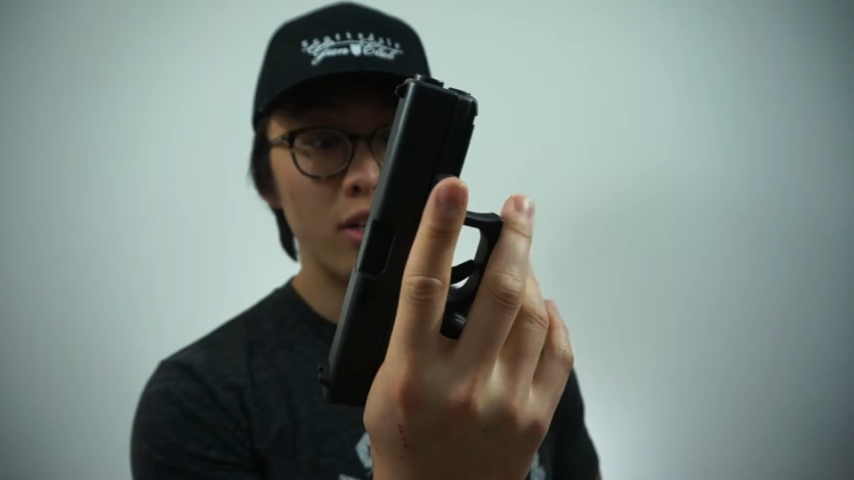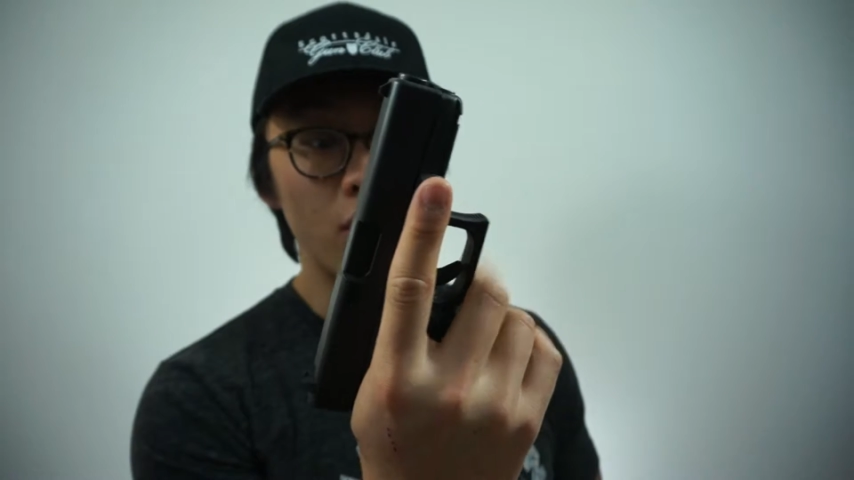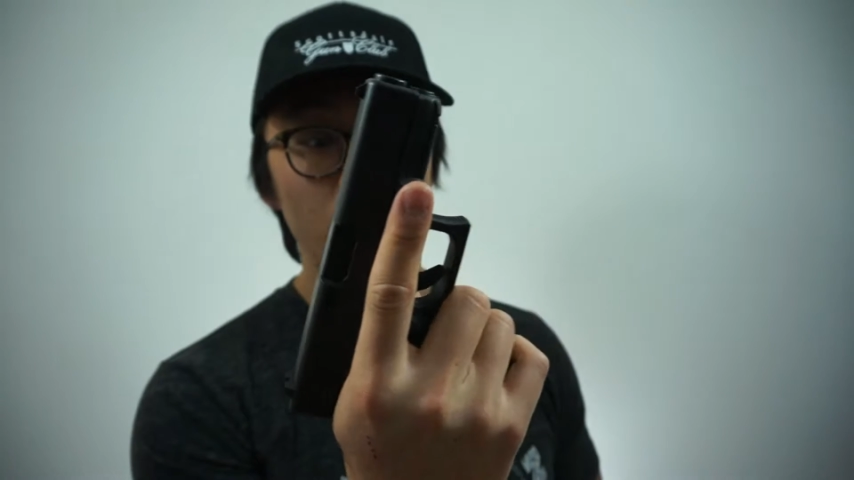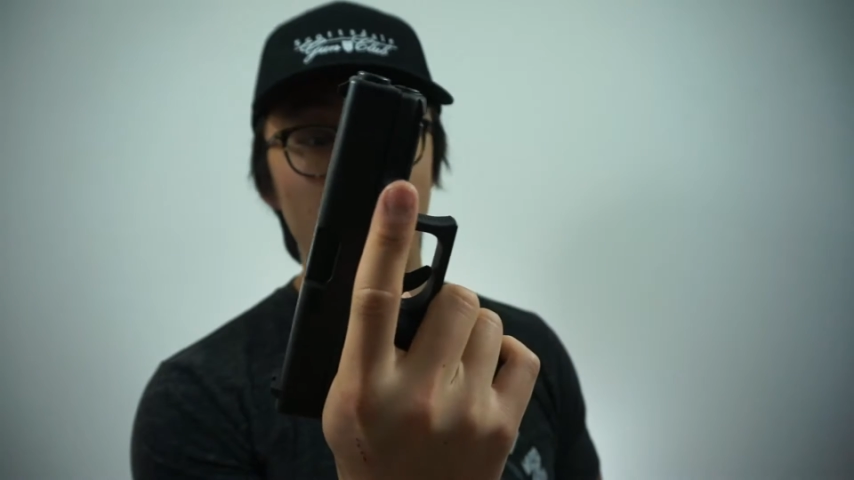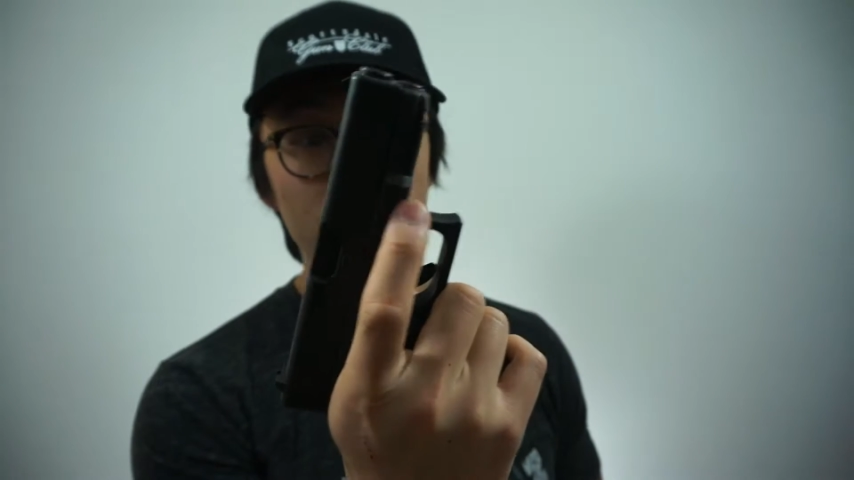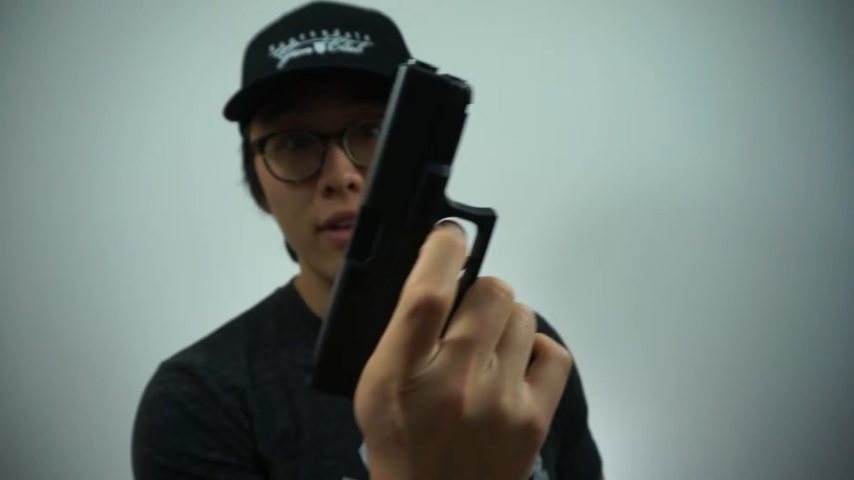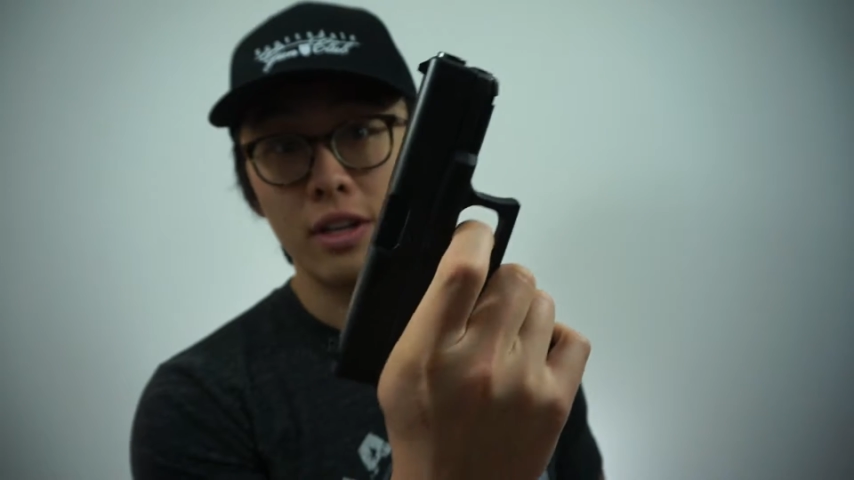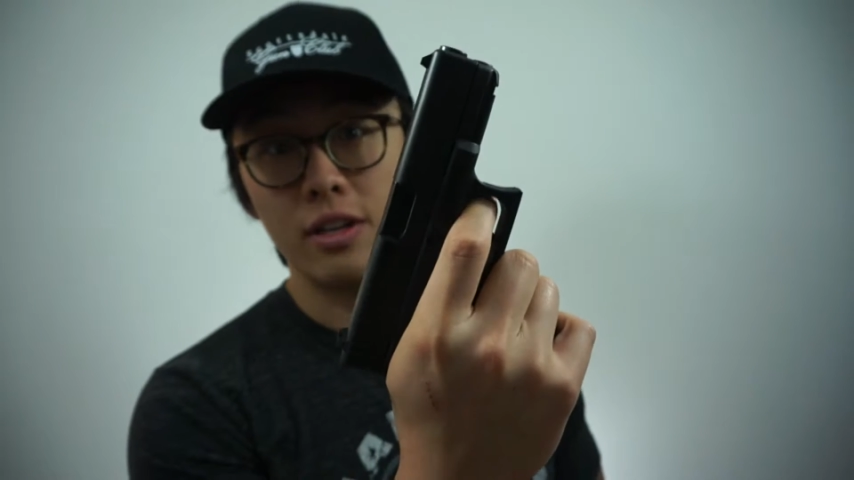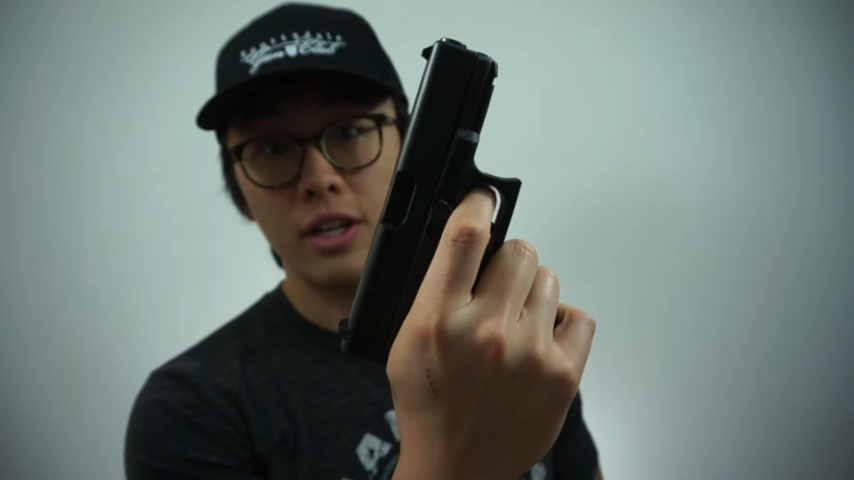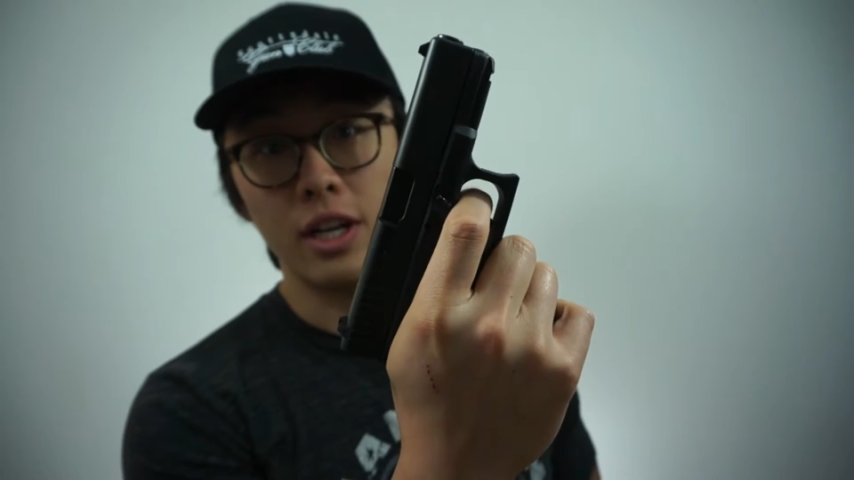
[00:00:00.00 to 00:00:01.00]
don't have
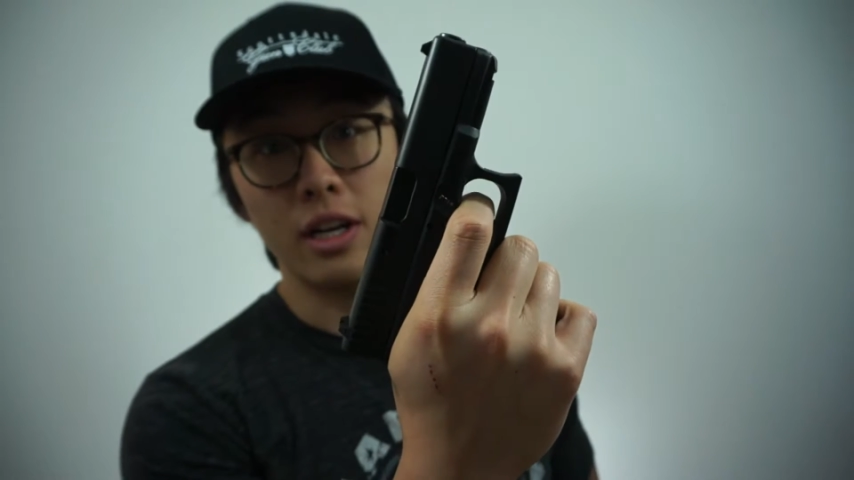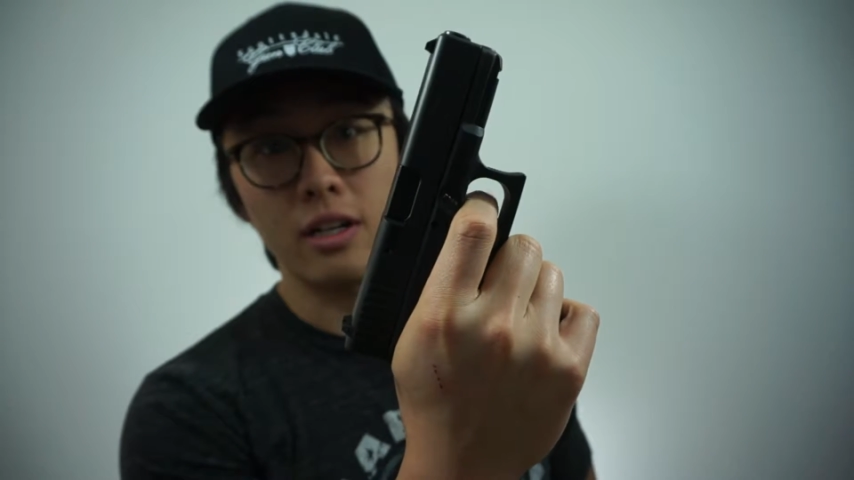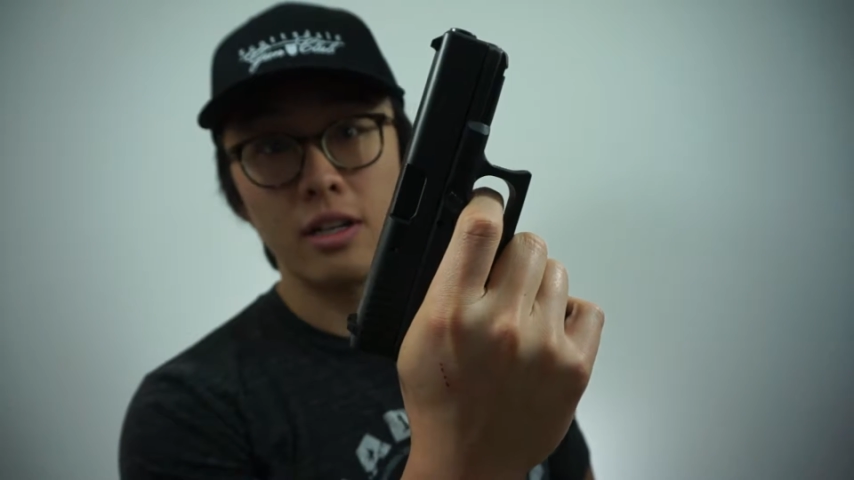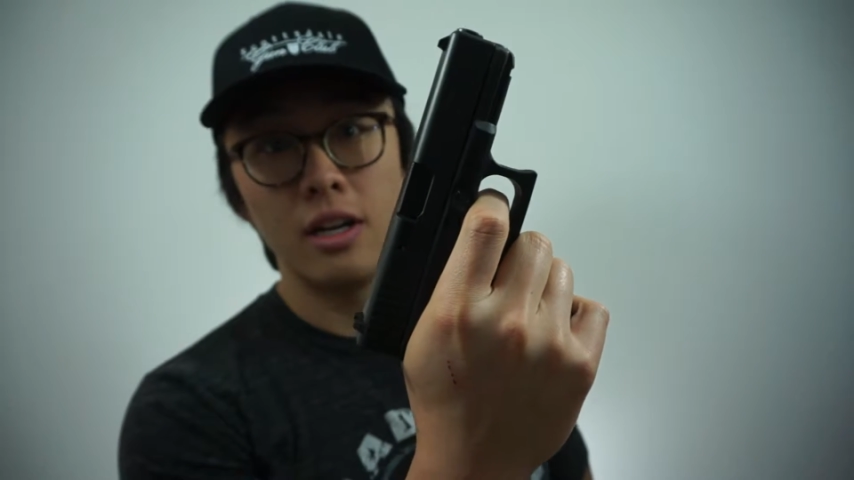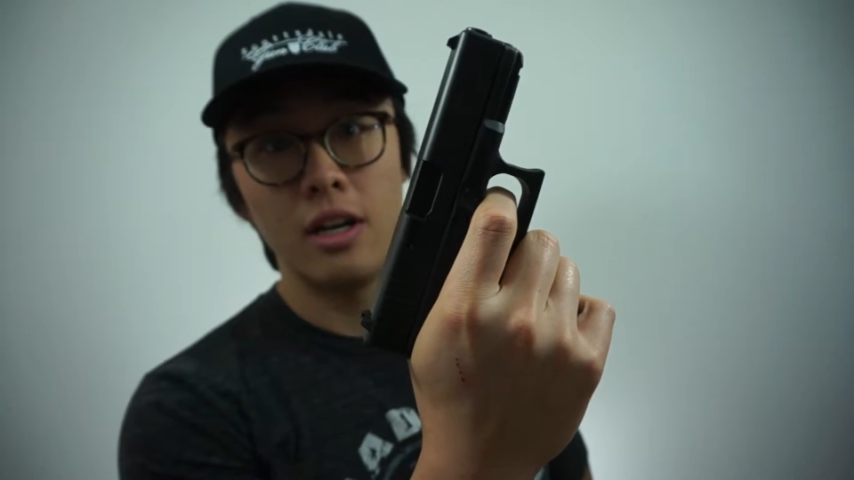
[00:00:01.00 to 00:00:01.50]
it here,